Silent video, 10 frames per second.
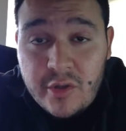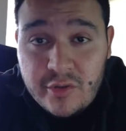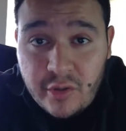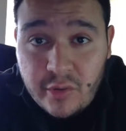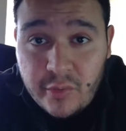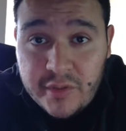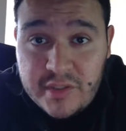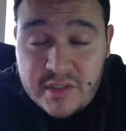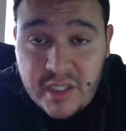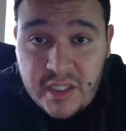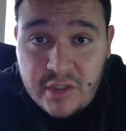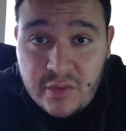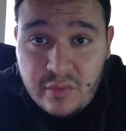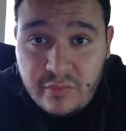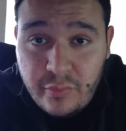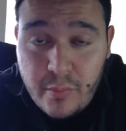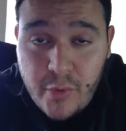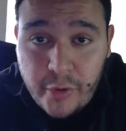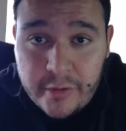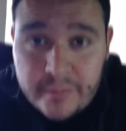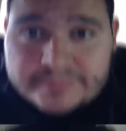So stay tuned for more.